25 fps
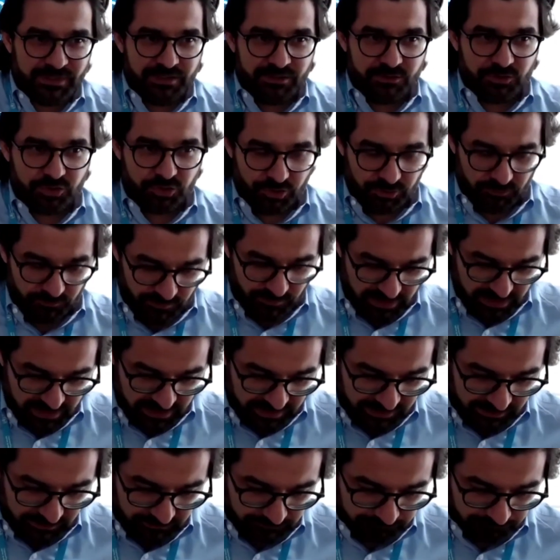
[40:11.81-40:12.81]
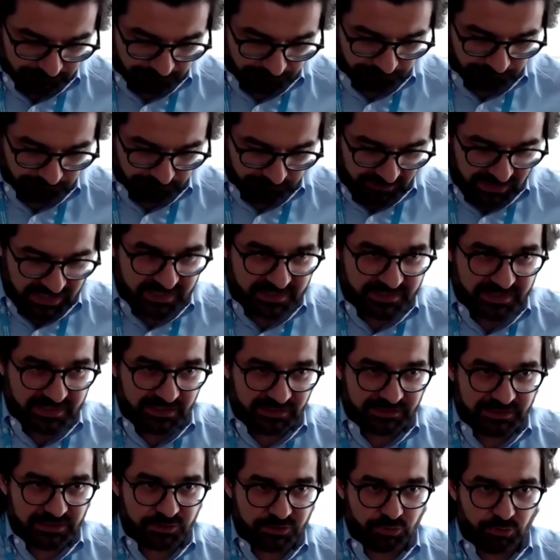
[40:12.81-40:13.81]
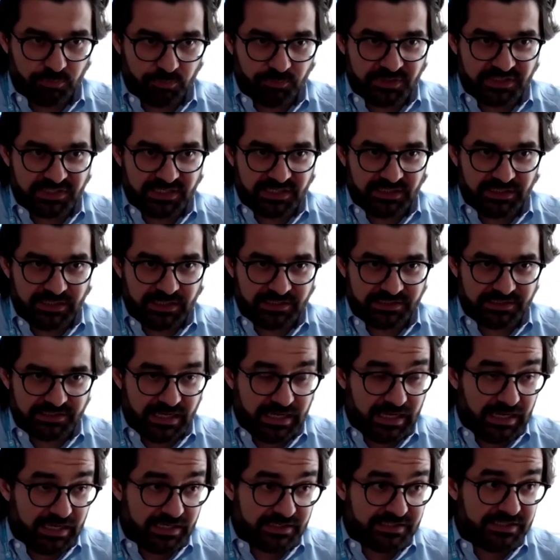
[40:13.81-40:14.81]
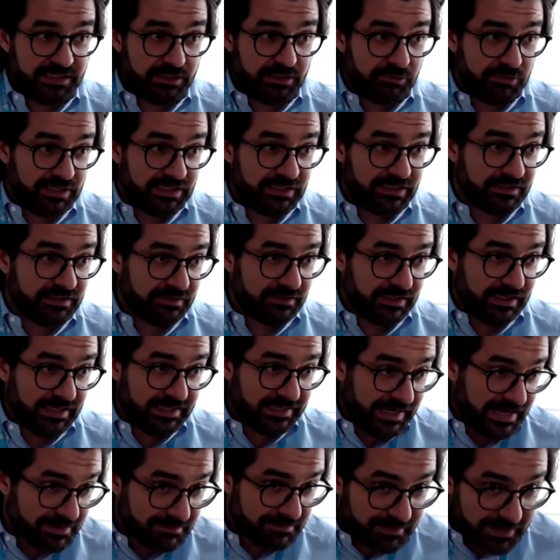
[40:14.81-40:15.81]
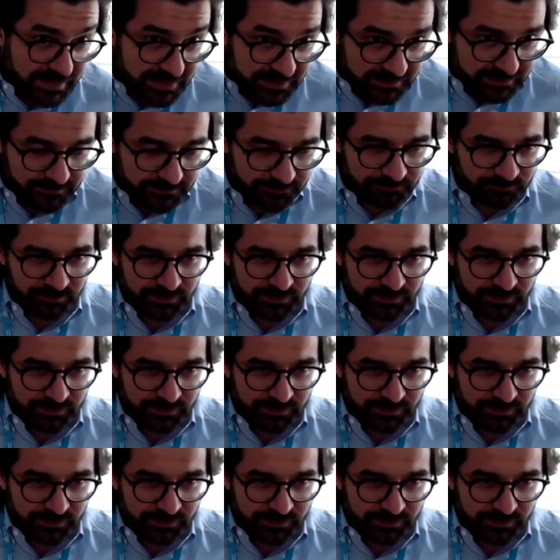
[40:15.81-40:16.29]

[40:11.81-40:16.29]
So digital health should be seen as a genuine enabler